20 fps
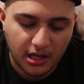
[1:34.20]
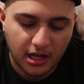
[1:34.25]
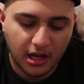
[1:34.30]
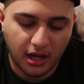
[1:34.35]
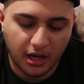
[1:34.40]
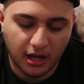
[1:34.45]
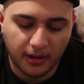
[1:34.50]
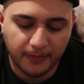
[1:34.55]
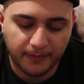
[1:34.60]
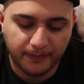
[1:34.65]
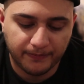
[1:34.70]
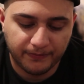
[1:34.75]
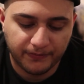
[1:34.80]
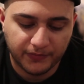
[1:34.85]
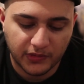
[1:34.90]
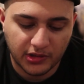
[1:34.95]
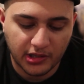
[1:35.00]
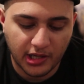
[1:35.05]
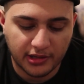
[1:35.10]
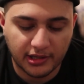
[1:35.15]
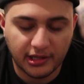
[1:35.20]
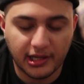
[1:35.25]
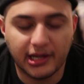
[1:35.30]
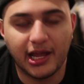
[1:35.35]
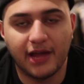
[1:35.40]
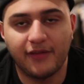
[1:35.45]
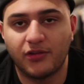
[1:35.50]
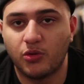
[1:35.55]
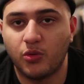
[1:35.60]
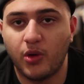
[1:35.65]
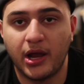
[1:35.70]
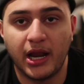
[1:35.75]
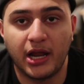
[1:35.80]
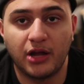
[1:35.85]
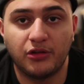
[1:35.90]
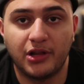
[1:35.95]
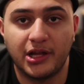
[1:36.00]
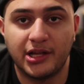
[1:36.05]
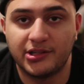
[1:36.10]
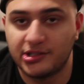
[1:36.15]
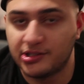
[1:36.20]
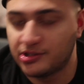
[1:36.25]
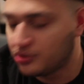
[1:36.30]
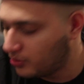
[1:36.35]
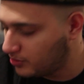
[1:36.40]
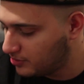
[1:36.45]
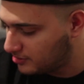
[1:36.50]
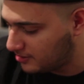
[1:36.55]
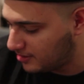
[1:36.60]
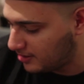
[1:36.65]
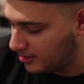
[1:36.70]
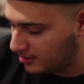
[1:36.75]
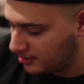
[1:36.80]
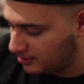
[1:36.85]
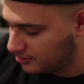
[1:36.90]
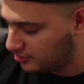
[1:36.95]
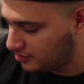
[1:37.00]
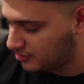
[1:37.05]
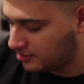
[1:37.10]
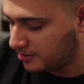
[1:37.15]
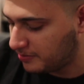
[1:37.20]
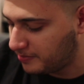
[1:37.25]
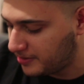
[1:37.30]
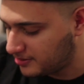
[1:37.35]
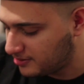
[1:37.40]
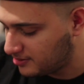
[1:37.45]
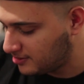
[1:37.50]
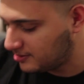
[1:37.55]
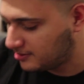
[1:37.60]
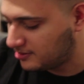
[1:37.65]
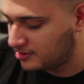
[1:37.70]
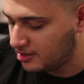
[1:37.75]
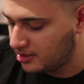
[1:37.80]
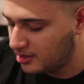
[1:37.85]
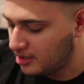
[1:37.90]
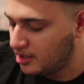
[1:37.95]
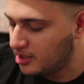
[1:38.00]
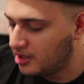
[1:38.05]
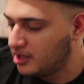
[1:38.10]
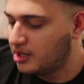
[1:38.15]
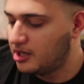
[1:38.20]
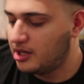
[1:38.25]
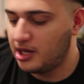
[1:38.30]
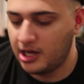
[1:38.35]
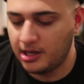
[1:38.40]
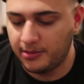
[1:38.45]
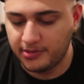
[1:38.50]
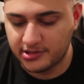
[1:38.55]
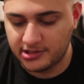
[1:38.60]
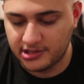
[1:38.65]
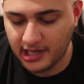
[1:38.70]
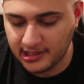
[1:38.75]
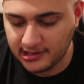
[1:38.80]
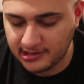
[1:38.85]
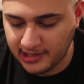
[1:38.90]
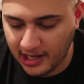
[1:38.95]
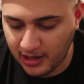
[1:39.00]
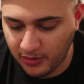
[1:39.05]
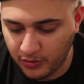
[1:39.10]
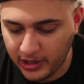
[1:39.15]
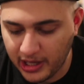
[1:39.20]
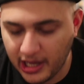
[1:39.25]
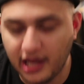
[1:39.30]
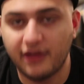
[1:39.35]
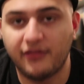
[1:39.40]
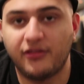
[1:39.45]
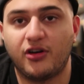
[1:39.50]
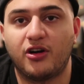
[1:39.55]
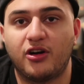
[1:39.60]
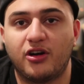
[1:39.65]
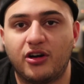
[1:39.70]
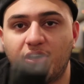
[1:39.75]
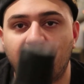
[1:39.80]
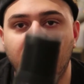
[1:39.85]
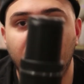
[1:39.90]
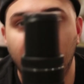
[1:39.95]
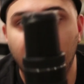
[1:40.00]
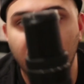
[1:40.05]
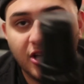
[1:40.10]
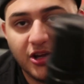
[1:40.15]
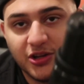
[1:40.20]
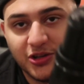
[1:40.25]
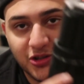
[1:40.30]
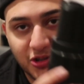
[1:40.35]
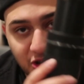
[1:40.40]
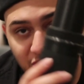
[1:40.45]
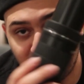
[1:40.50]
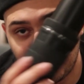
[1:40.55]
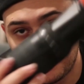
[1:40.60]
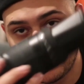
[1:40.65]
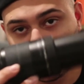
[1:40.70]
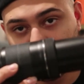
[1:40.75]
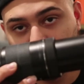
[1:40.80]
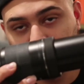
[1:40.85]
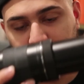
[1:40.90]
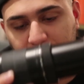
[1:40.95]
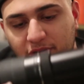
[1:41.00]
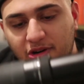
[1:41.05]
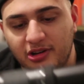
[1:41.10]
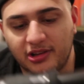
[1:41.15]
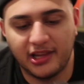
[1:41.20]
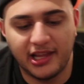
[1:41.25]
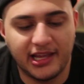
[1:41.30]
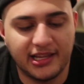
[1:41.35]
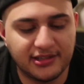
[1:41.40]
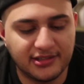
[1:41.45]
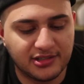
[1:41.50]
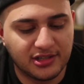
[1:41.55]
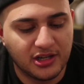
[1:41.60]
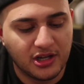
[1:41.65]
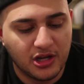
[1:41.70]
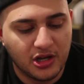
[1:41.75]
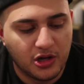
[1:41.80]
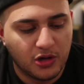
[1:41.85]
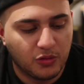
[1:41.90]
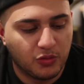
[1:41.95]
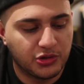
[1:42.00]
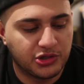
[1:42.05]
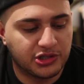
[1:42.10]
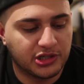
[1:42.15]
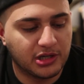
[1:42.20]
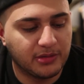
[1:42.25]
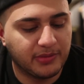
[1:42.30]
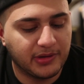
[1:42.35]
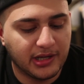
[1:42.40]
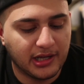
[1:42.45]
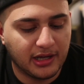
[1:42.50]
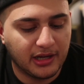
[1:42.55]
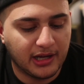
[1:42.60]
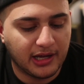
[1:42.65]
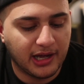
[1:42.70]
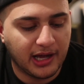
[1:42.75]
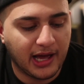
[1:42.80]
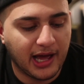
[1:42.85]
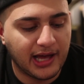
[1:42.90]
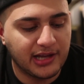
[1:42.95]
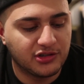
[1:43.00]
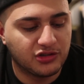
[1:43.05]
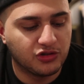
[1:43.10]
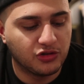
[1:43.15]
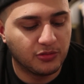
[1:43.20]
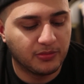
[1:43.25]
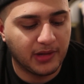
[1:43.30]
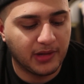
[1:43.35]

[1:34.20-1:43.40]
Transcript: Nothing like having a wide angle lens. It's always just the business. Besides that, we have our super lens, which is going to be a high zoom